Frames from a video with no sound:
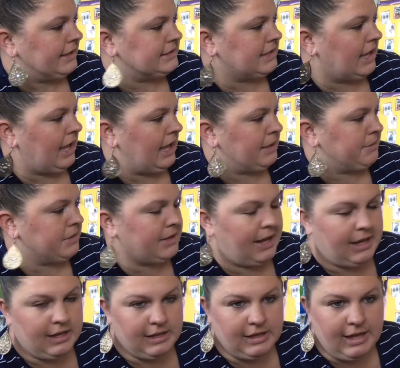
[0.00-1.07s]
to
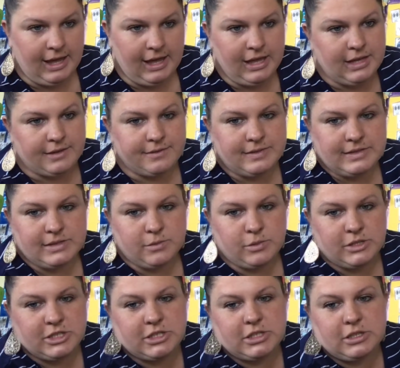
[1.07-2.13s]
hibernate in caves,
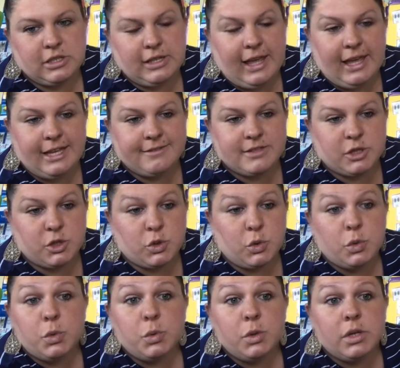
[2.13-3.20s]
which caves are
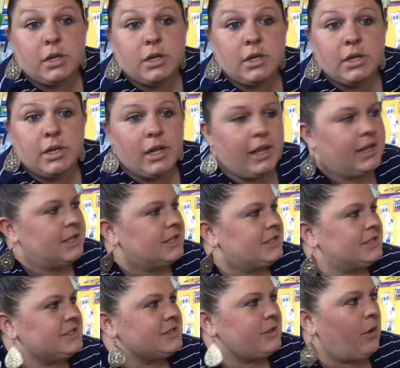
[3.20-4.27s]
cooler.
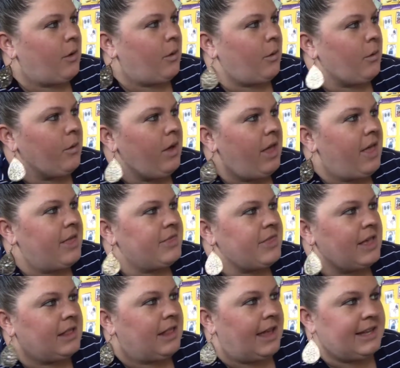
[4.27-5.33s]
So
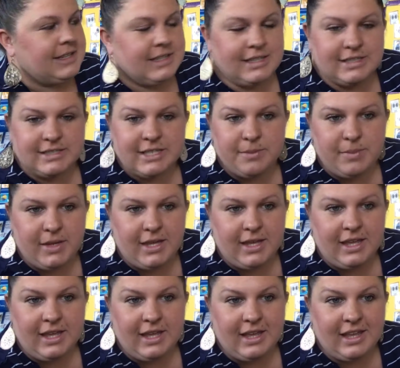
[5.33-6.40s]
they like to
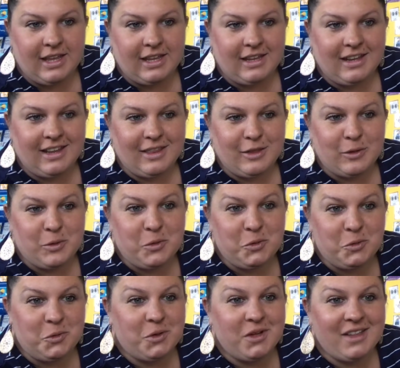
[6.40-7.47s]
be in the
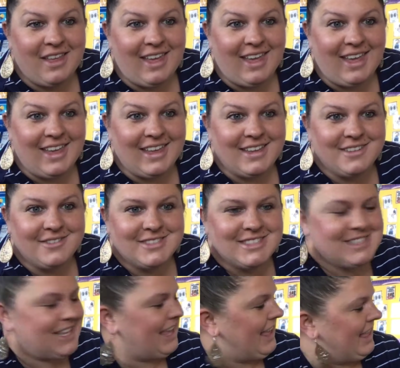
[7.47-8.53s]
cool
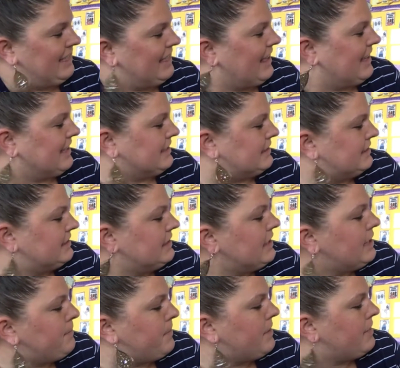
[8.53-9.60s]
caves and they can
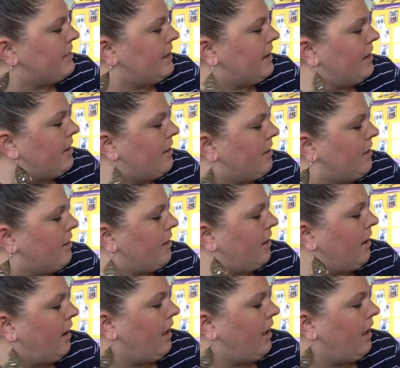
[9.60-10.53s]
sleep in there